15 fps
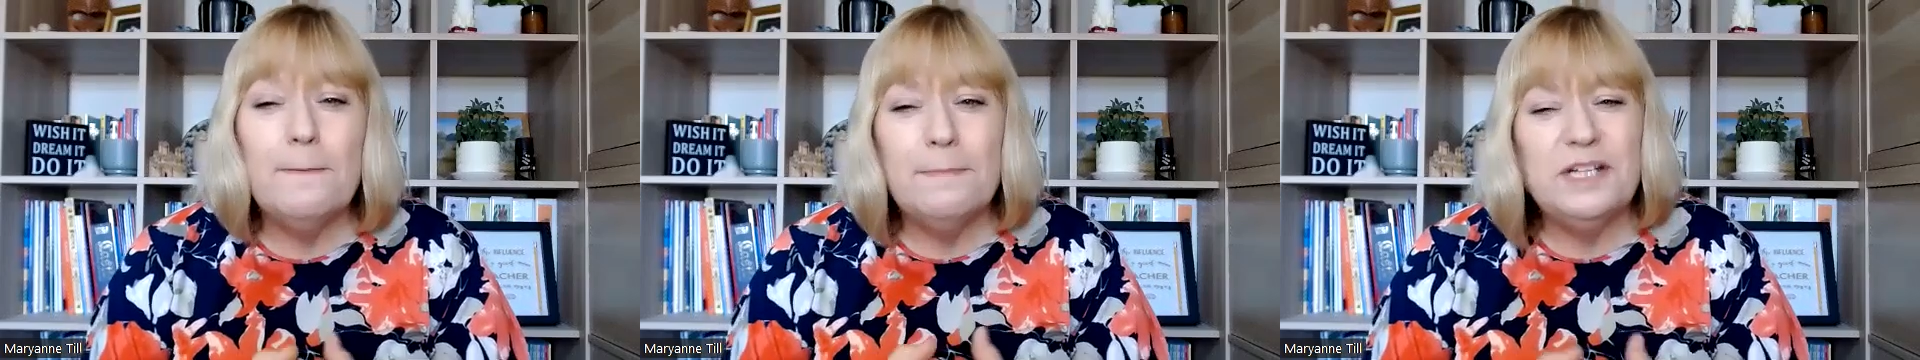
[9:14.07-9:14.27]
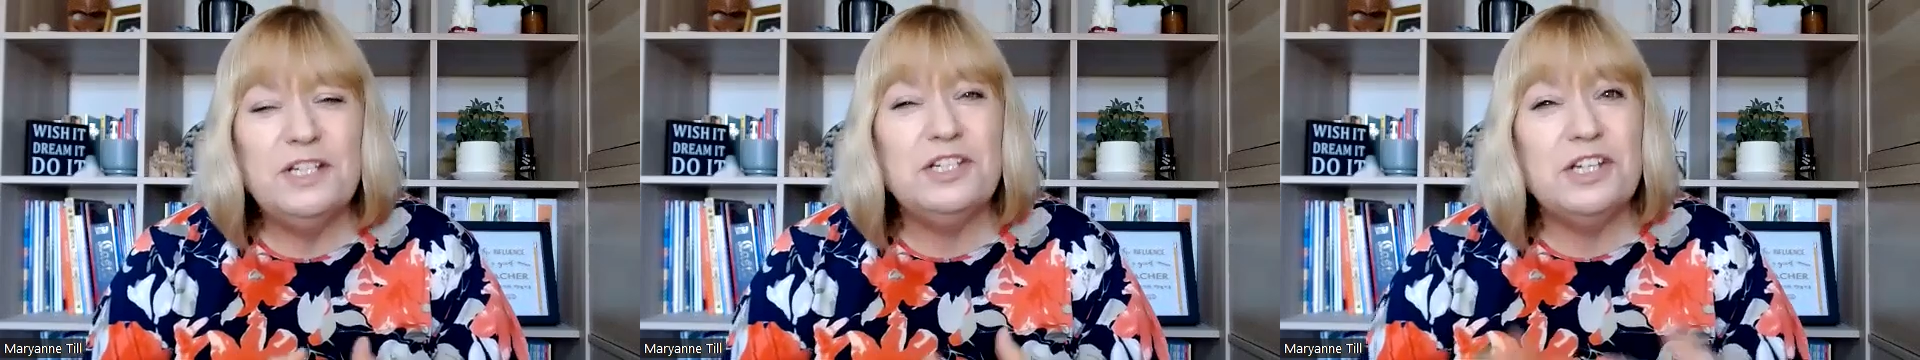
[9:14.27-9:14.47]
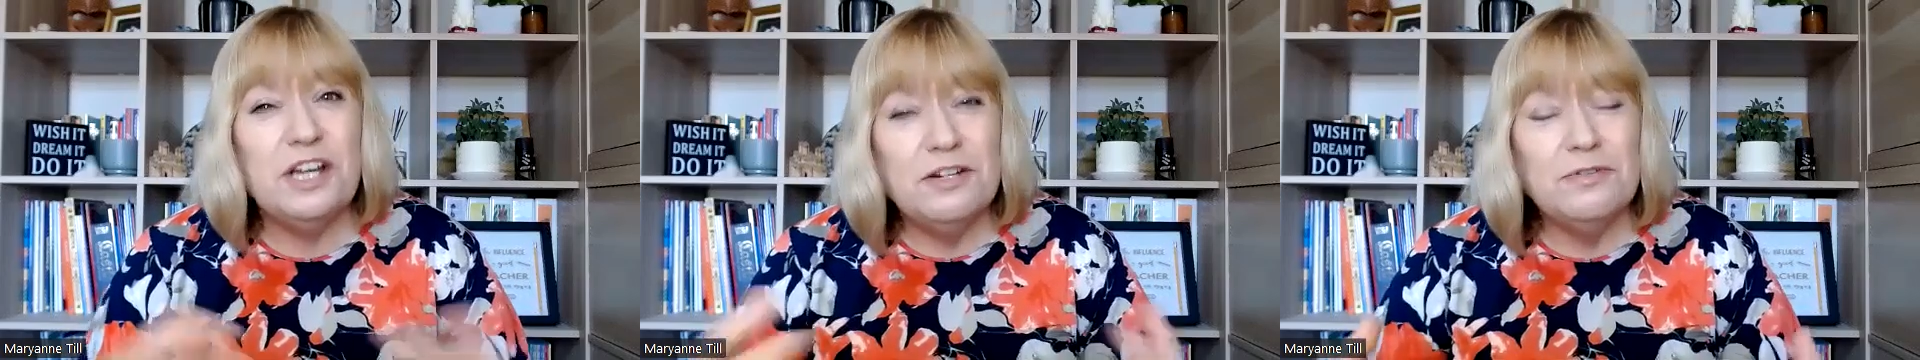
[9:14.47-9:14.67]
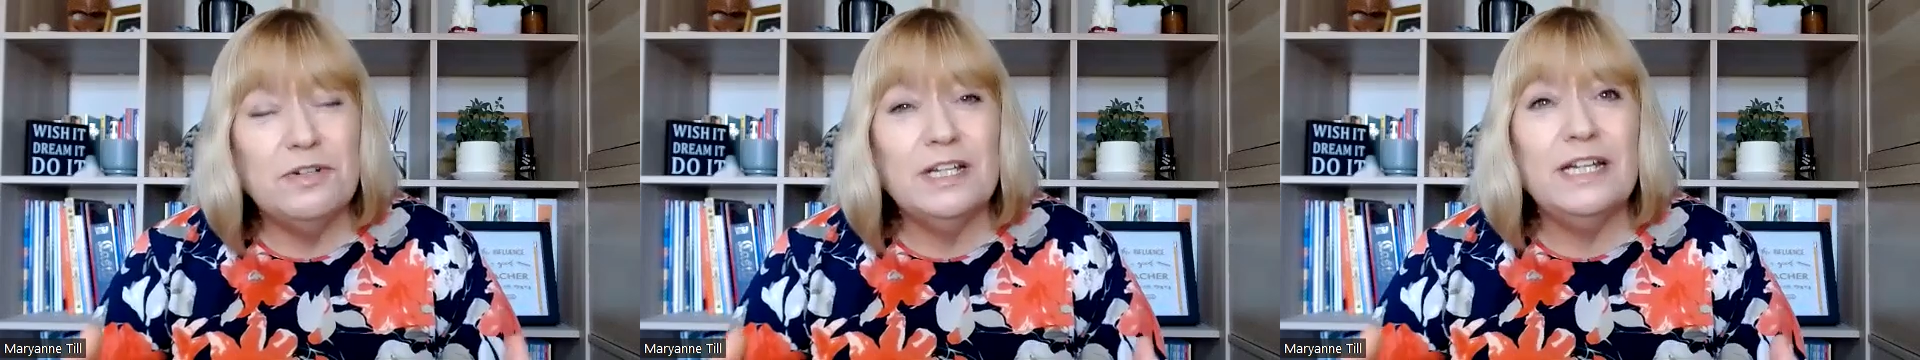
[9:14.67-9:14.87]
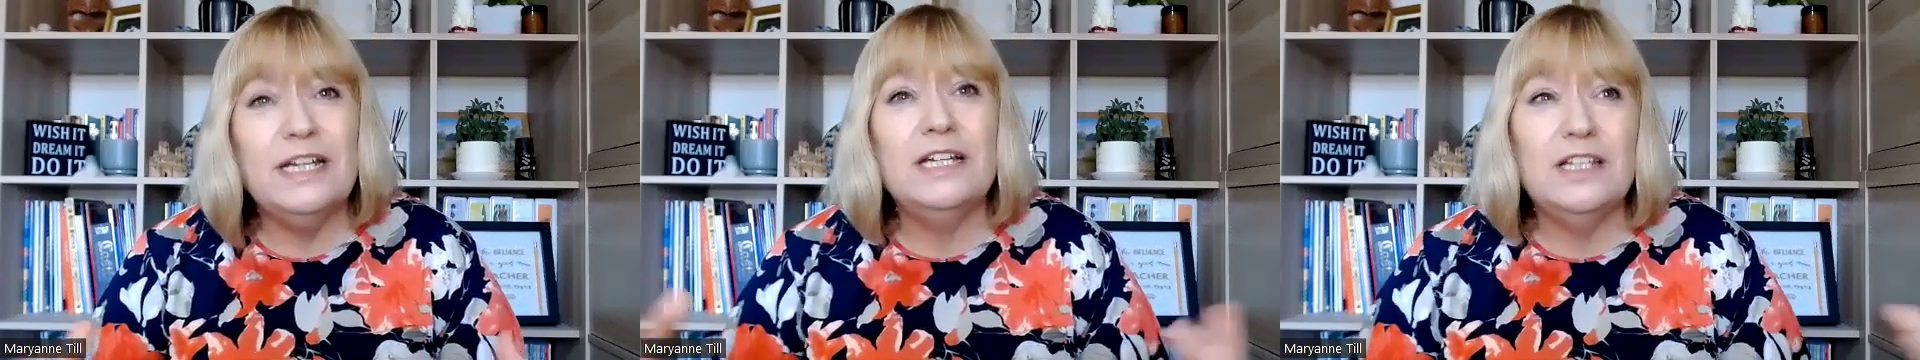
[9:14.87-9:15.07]
But
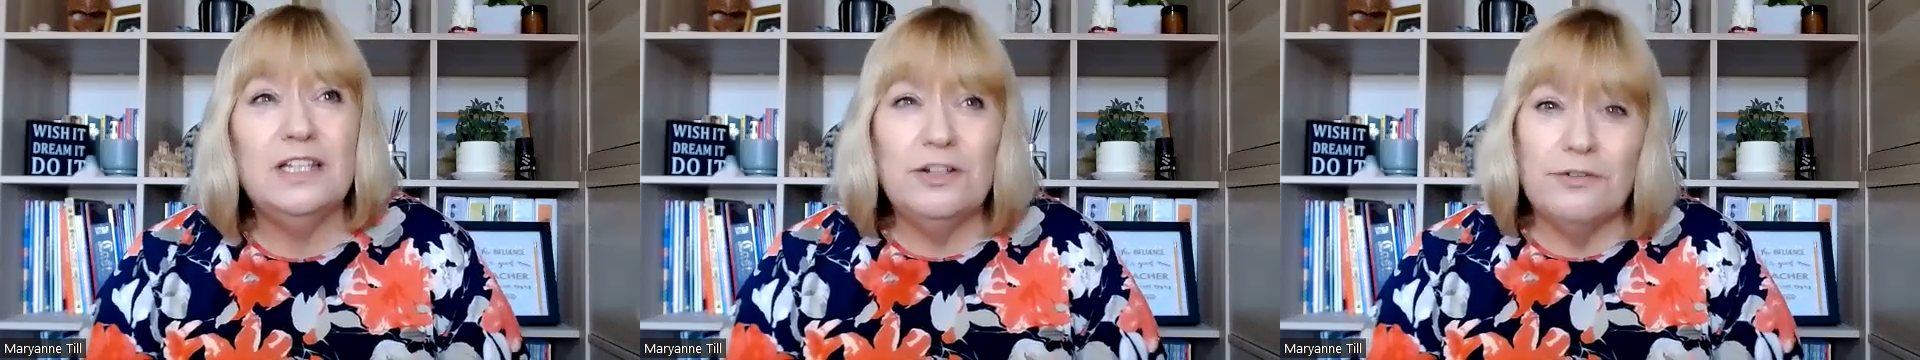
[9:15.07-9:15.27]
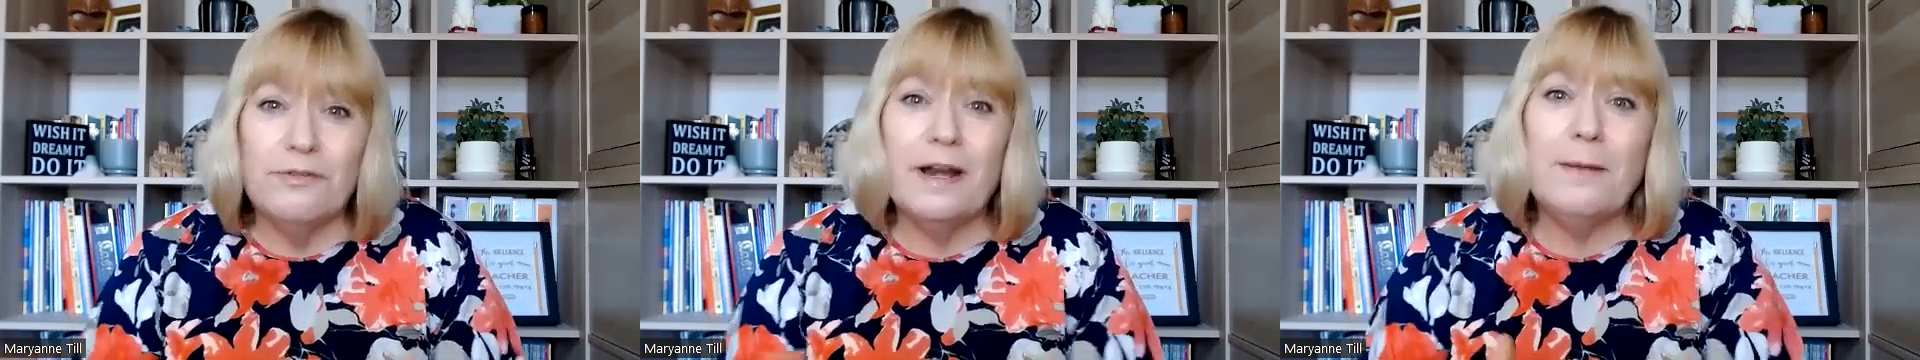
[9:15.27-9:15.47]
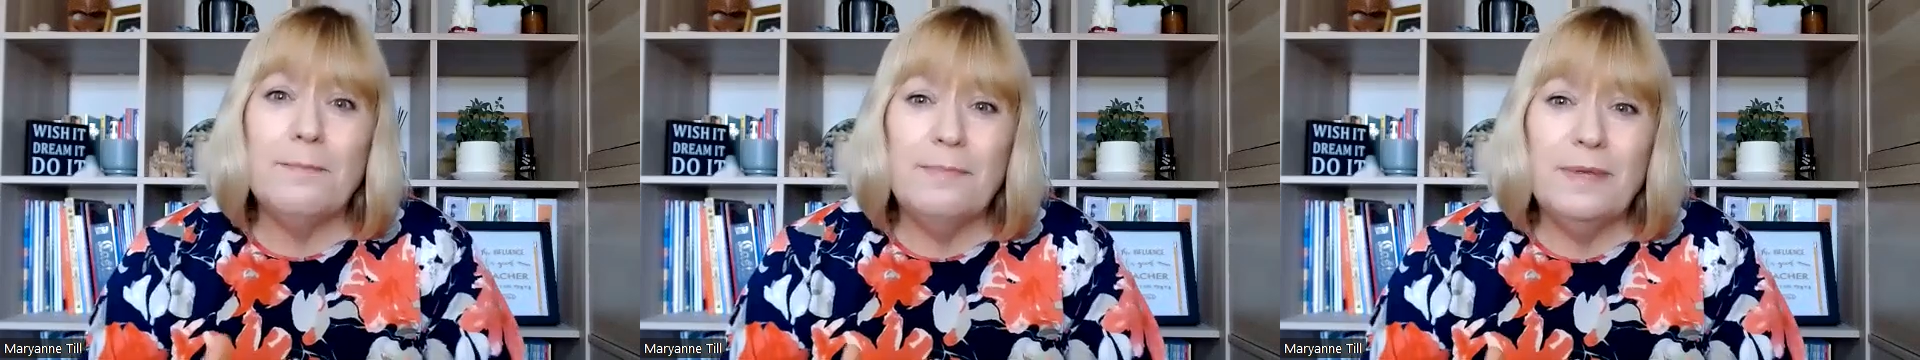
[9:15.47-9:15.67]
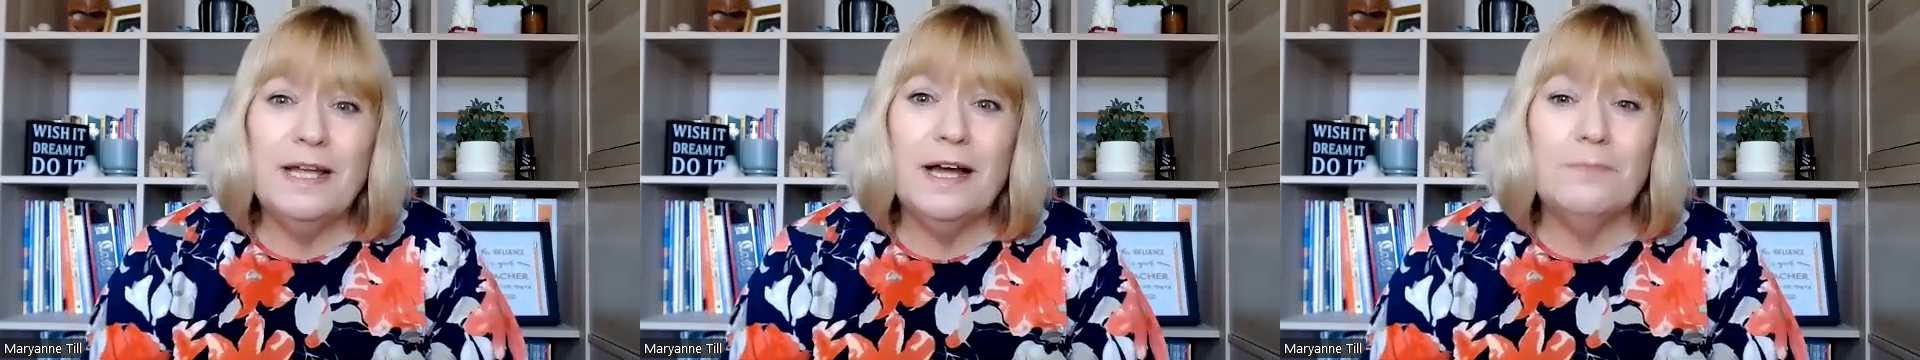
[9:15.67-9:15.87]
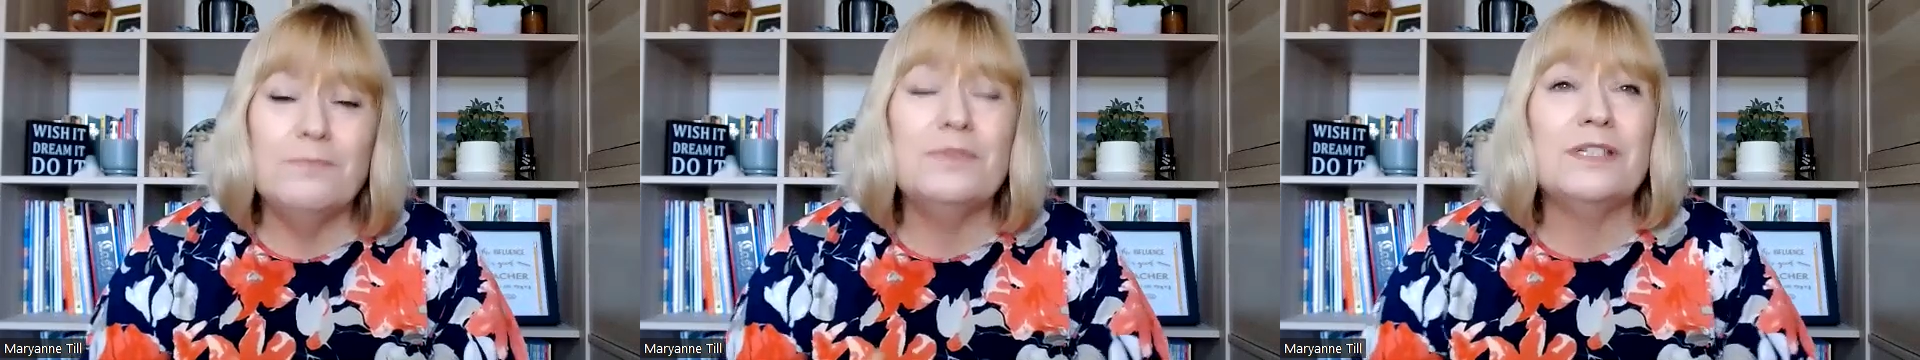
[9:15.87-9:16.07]
generally, you're
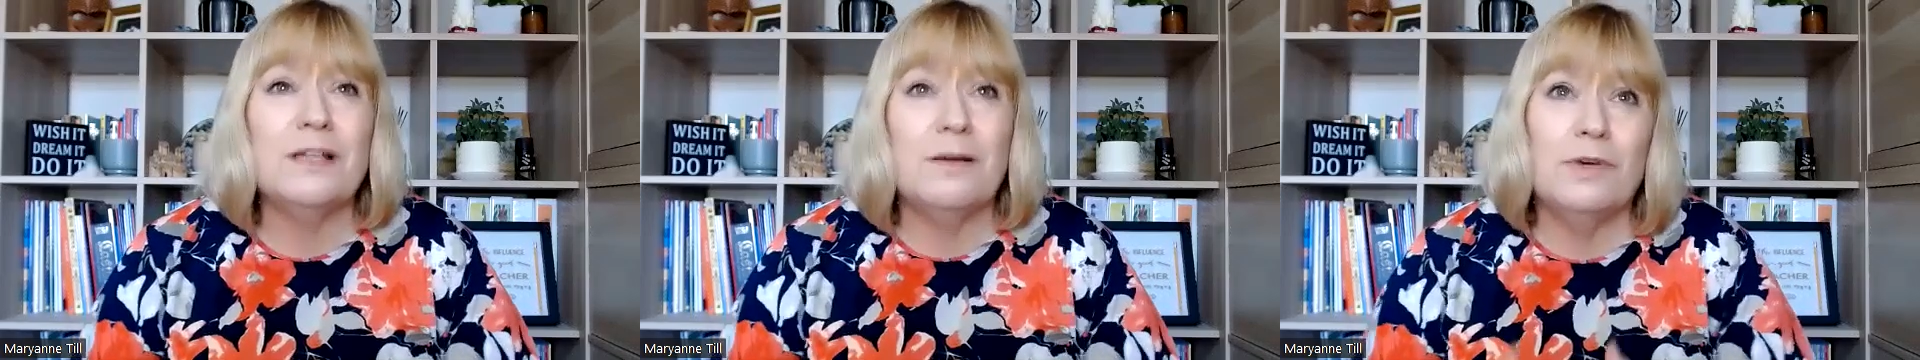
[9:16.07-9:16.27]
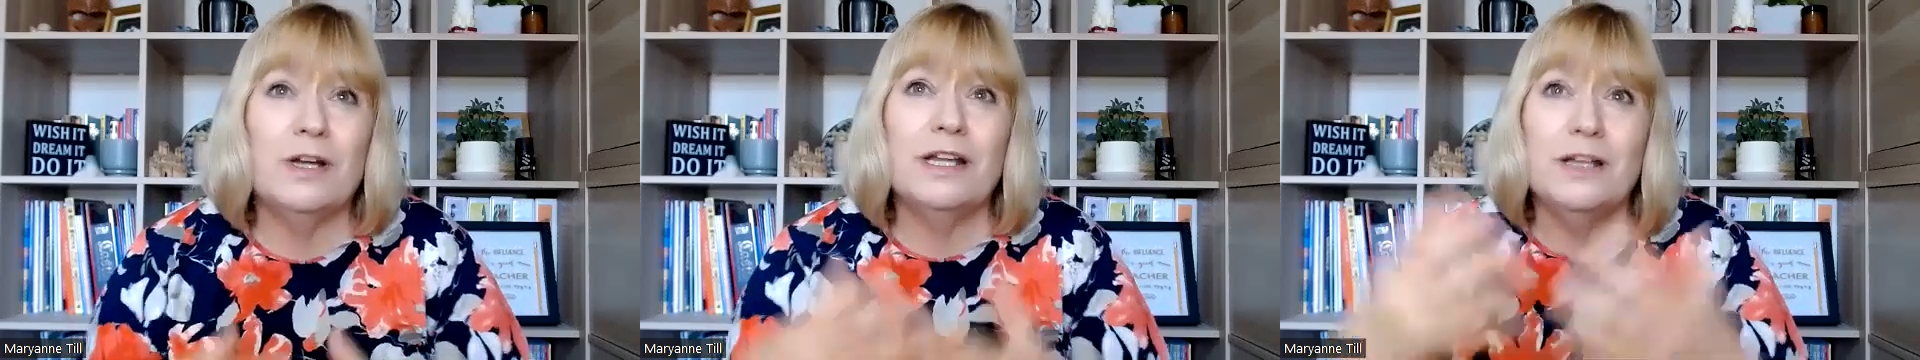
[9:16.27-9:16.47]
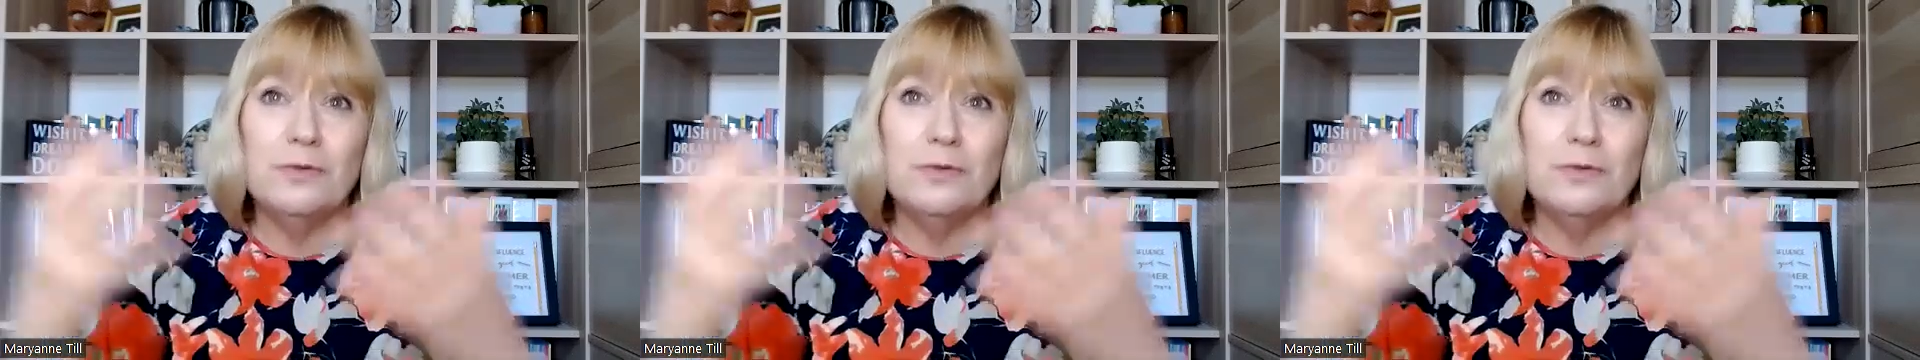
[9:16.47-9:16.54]
ramping up someone